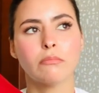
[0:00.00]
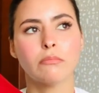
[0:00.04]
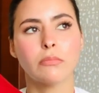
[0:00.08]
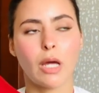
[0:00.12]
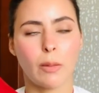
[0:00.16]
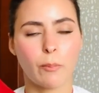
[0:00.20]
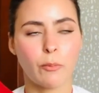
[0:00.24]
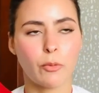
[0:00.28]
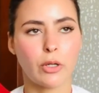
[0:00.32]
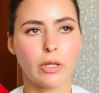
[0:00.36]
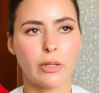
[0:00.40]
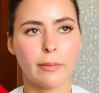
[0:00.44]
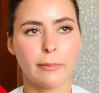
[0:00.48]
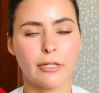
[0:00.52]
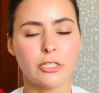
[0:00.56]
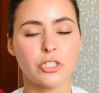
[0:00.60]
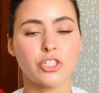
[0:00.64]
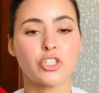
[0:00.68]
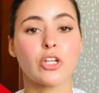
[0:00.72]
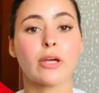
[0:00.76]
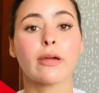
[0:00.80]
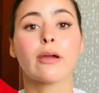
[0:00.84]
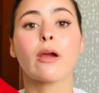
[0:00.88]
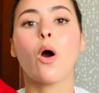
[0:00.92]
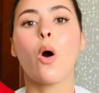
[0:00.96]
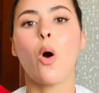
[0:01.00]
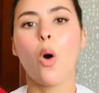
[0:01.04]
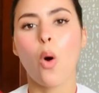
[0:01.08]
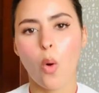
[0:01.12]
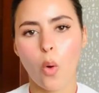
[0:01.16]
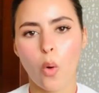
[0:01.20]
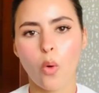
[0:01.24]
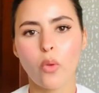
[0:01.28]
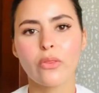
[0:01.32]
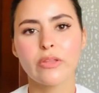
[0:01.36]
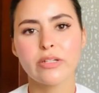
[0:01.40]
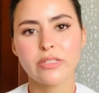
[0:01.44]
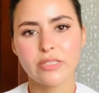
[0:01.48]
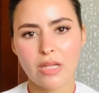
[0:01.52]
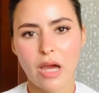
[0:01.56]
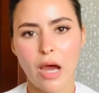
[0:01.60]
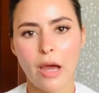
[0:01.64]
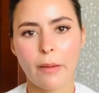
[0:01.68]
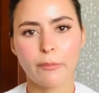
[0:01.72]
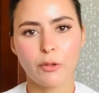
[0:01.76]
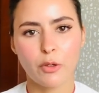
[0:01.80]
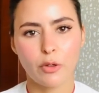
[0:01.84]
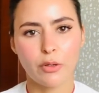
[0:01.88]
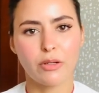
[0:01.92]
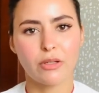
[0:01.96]
not pretty much, like all the
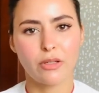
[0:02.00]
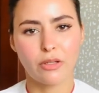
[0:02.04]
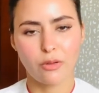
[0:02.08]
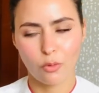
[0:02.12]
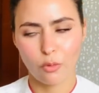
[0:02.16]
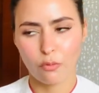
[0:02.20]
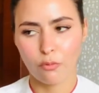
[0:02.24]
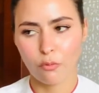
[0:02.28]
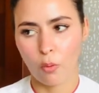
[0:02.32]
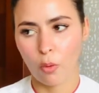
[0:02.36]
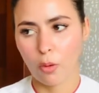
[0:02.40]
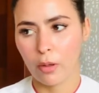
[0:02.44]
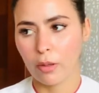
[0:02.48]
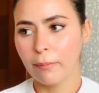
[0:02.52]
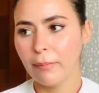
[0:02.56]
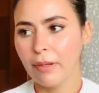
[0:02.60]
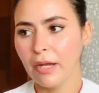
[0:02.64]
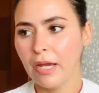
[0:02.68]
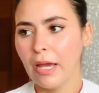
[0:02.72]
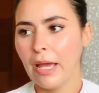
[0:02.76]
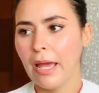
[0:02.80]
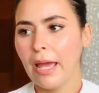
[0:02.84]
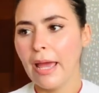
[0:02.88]
time you're in uniform,